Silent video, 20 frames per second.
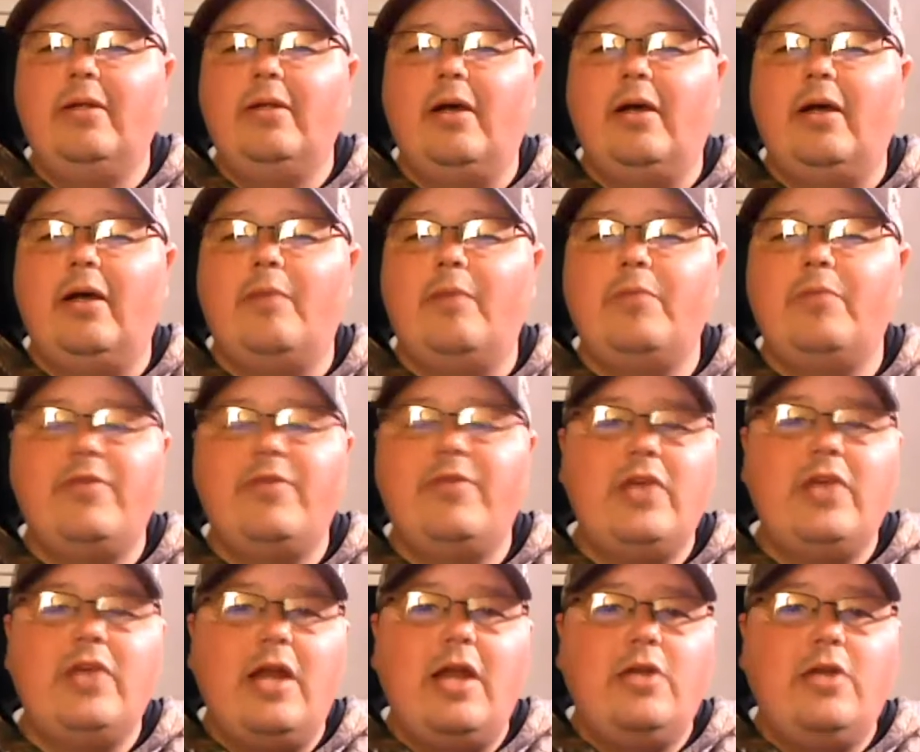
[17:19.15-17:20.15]
But if
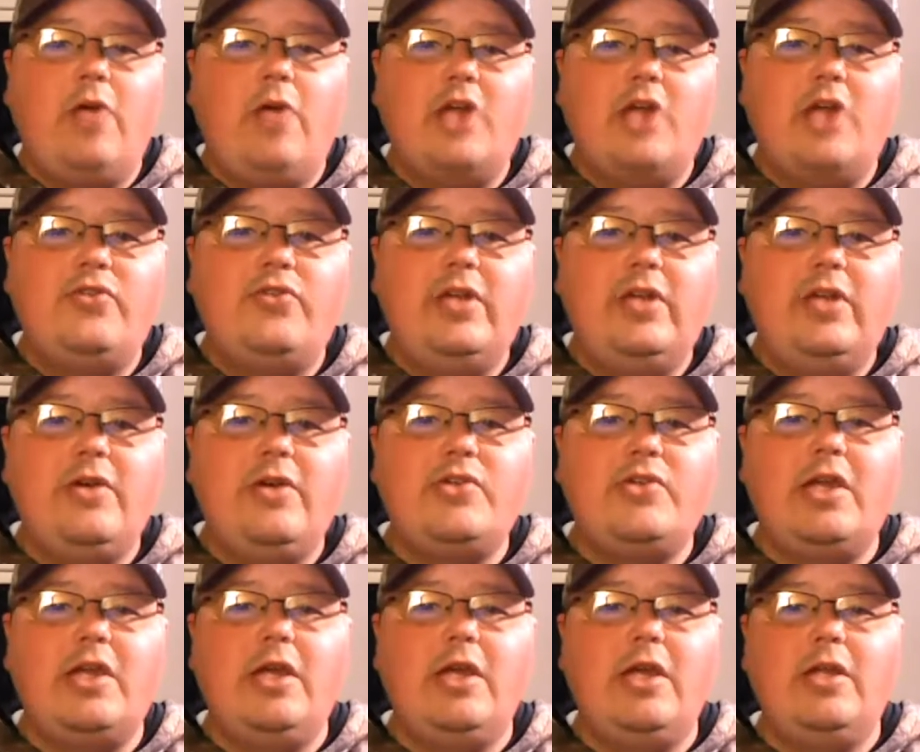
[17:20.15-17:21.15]
you got any crash
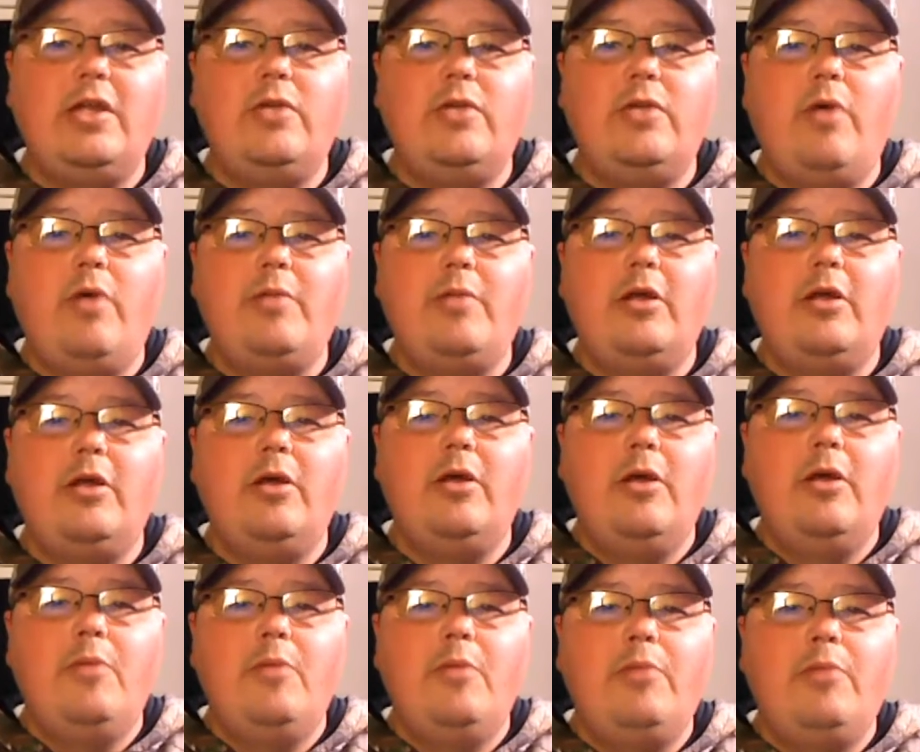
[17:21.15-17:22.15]
videos and you want me to
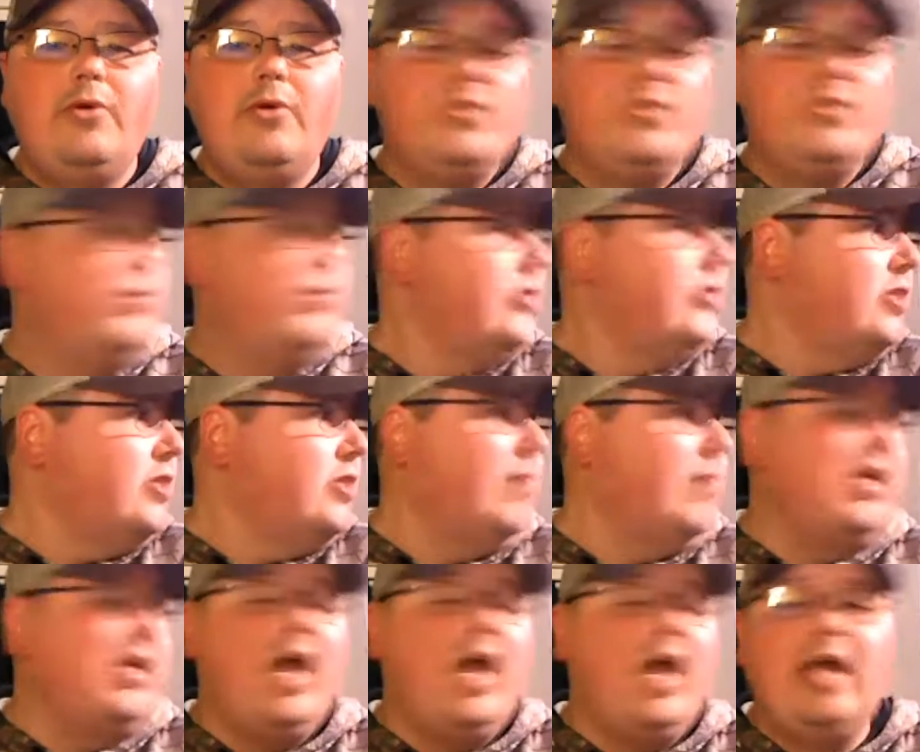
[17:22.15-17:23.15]
post those, that's
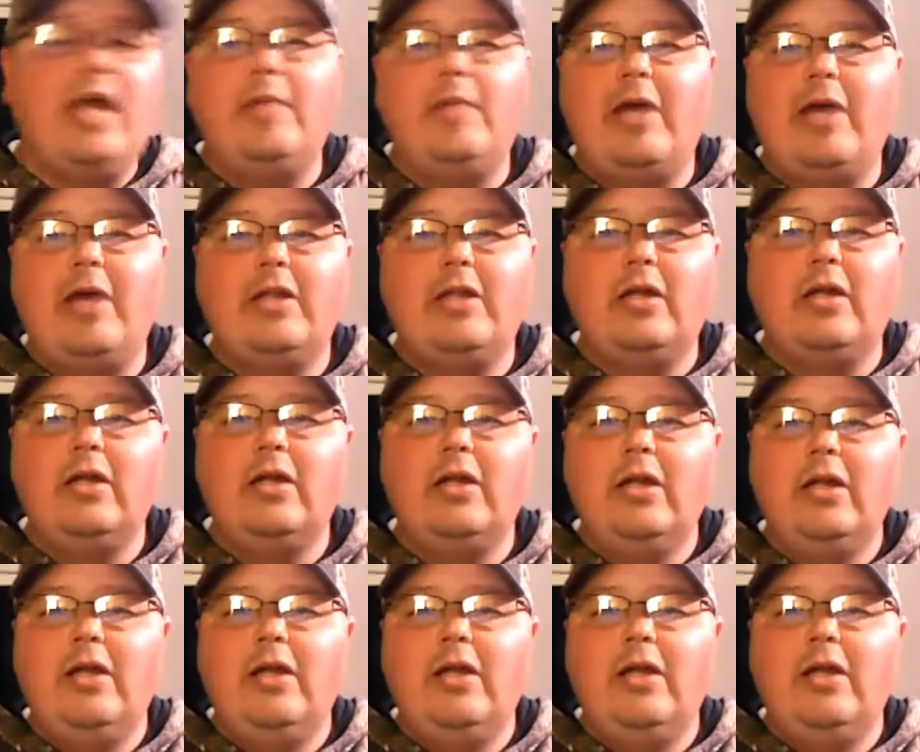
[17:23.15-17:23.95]
my cat in the back there.